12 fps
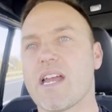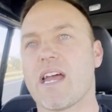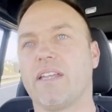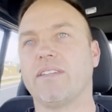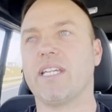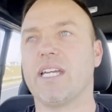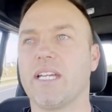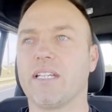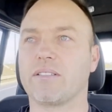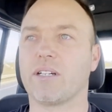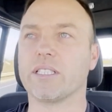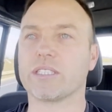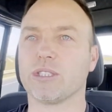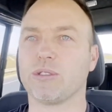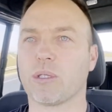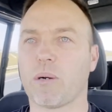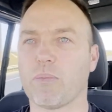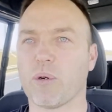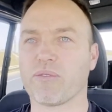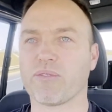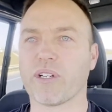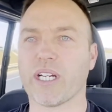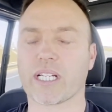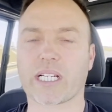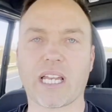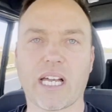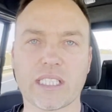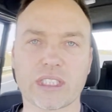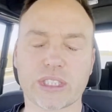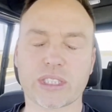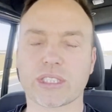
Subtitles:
and then going to drop off a clutch,